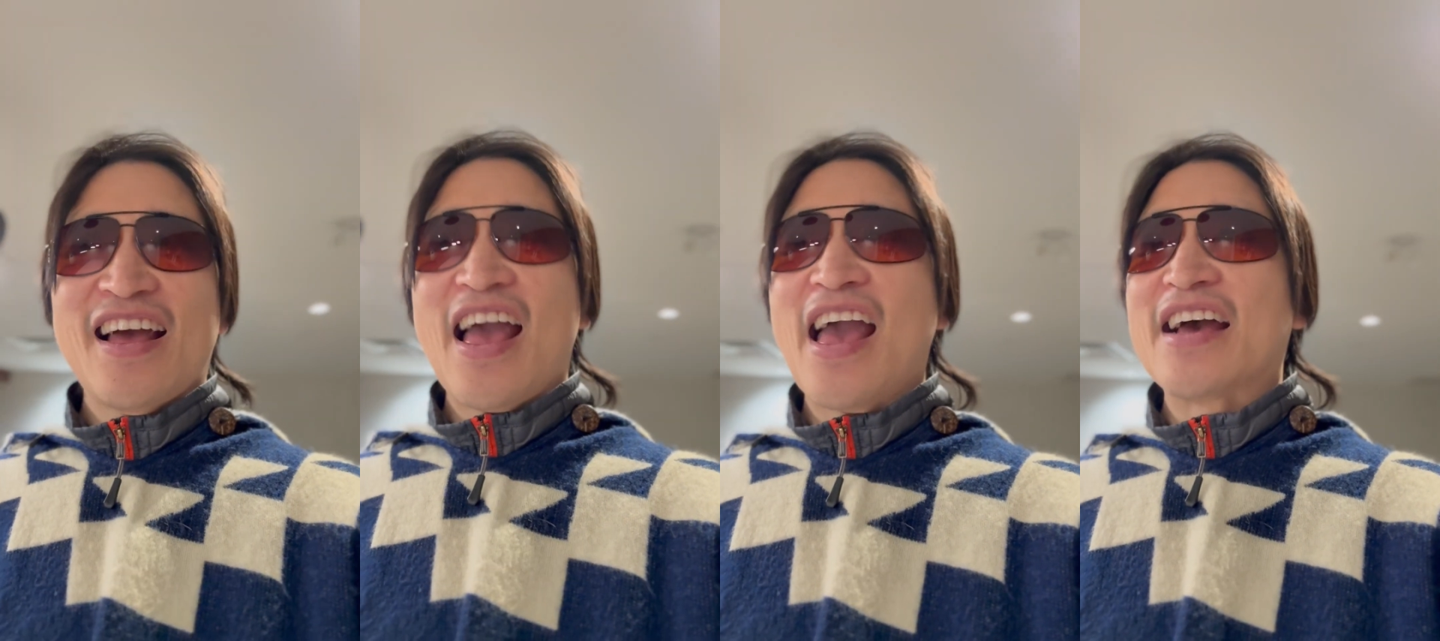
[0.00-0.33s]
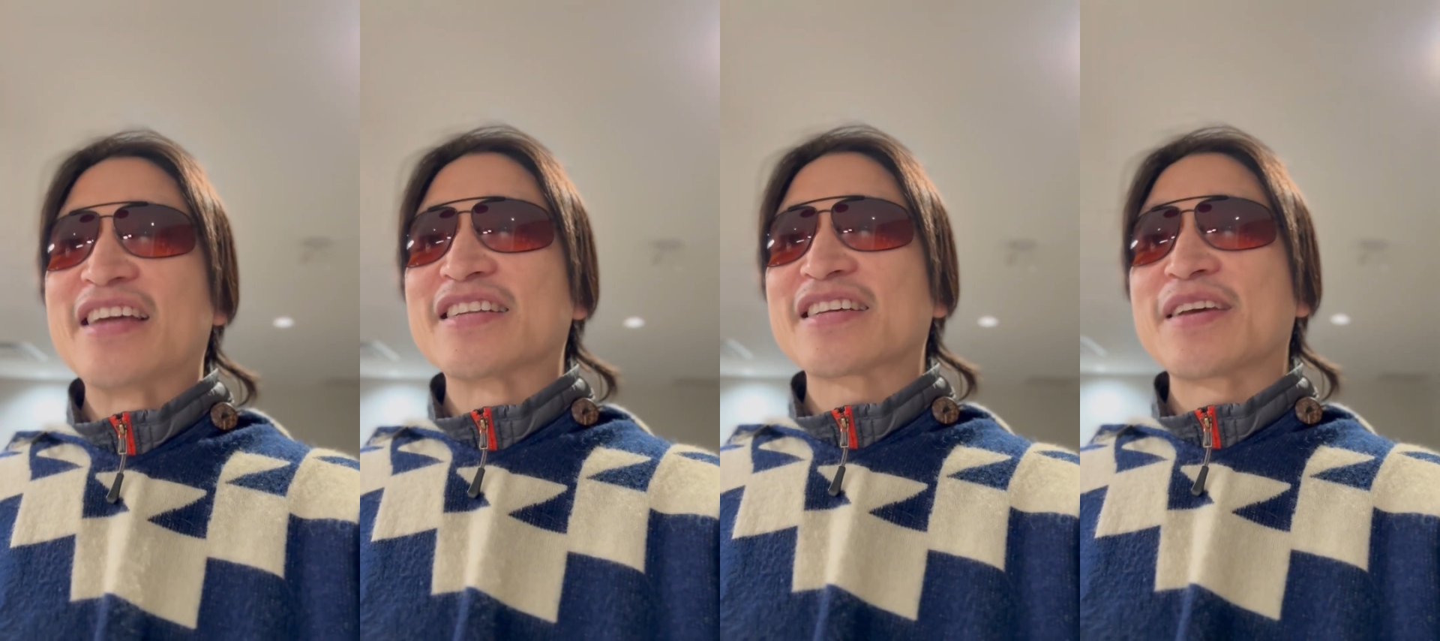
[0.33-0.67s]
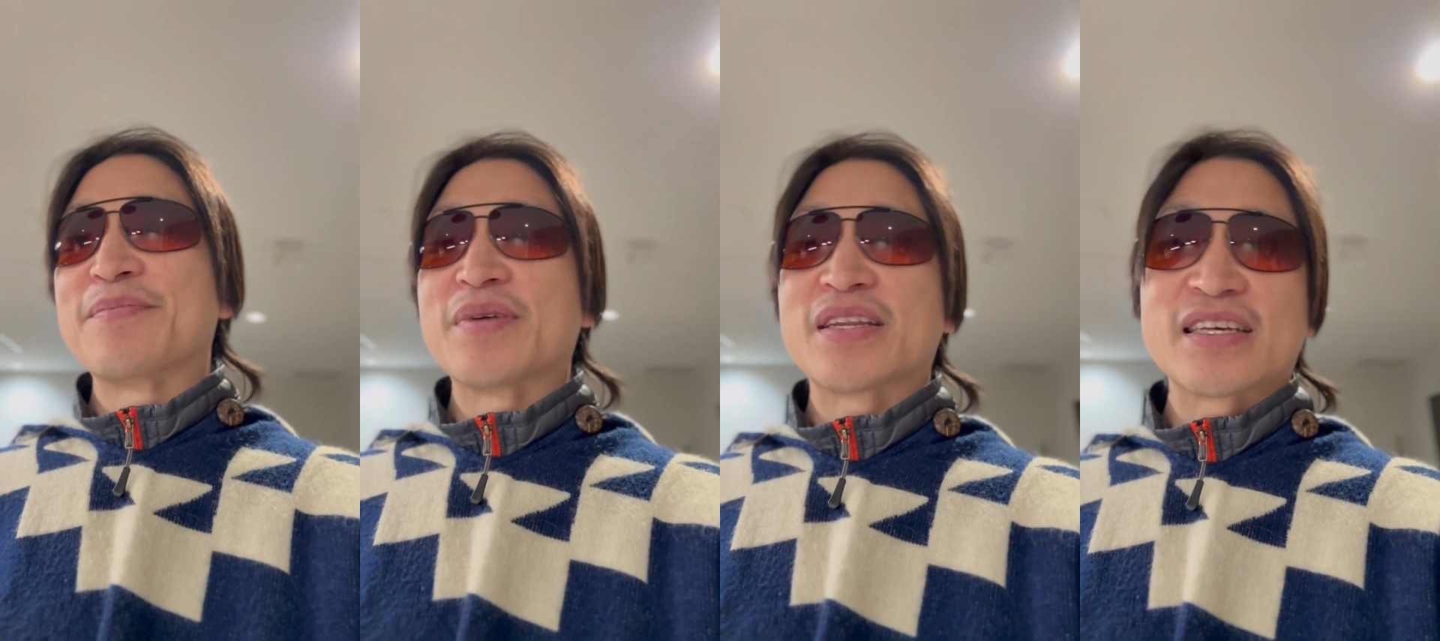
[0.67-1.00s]
And
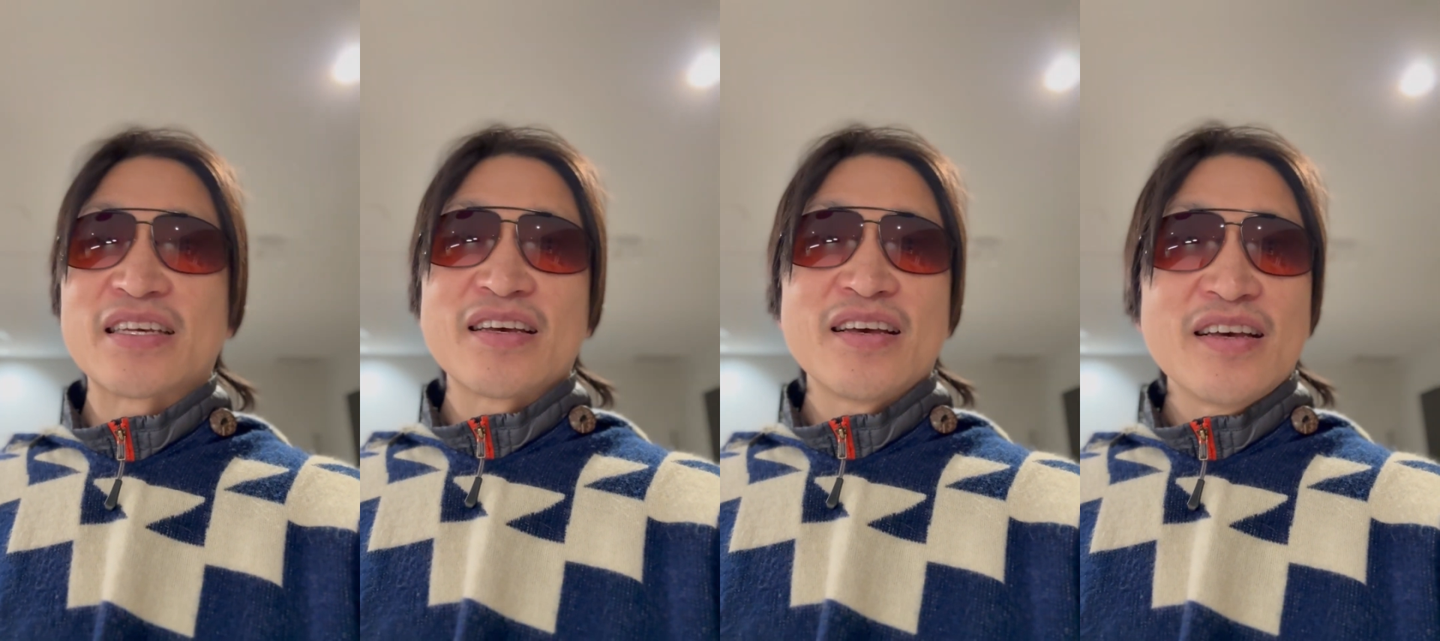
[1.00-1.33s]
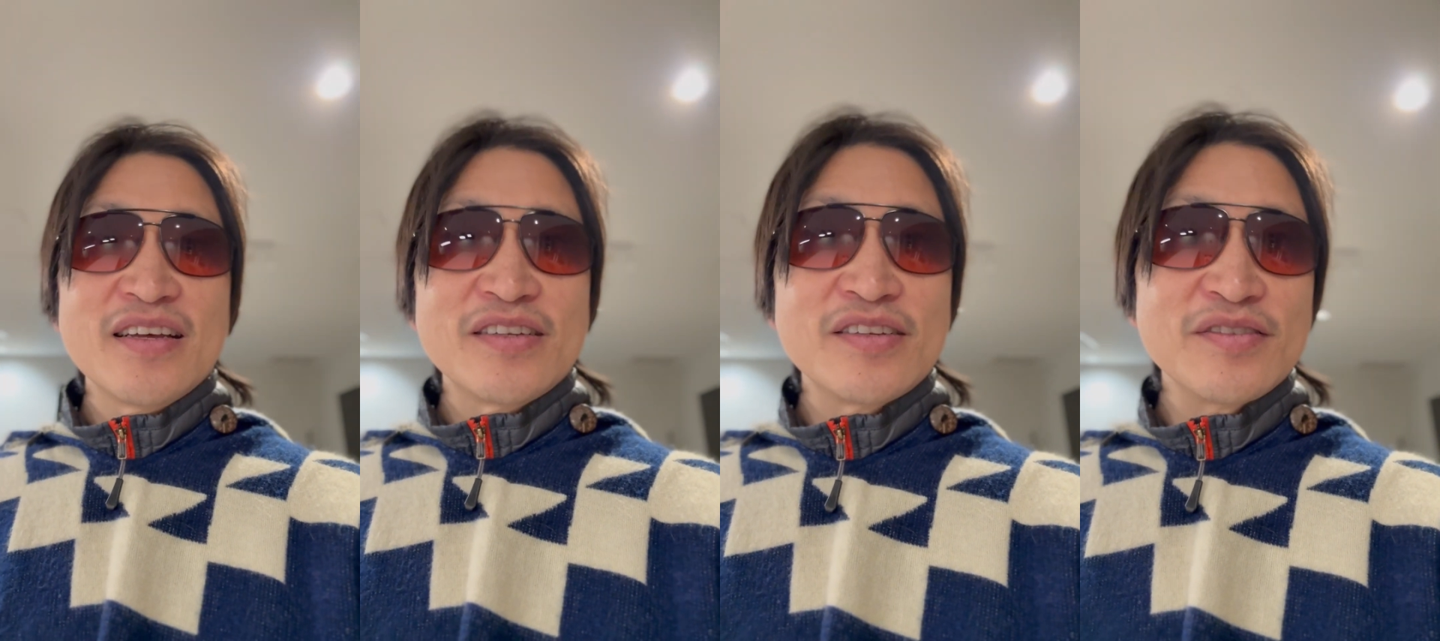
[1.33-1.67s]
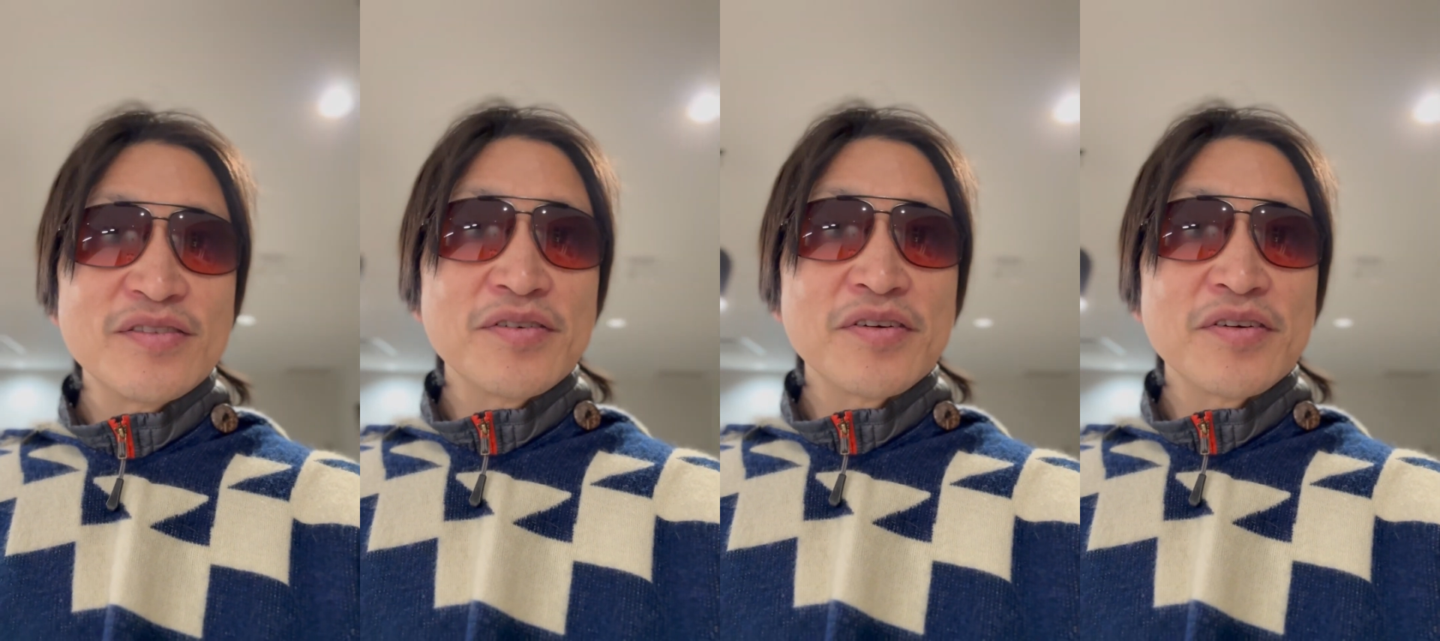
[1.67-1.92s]
committing to